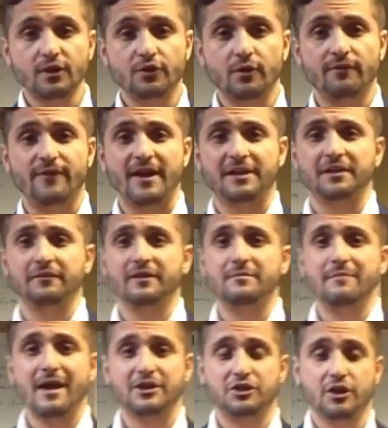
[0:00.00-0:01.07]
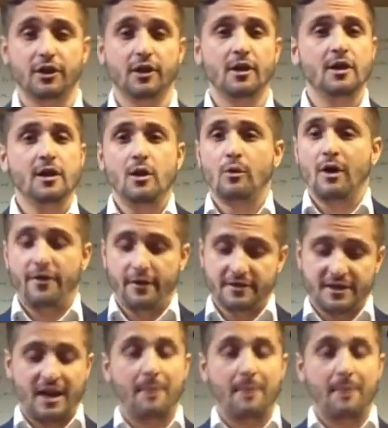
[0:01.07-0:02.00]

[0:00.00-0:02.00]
to effectively measure, whether it's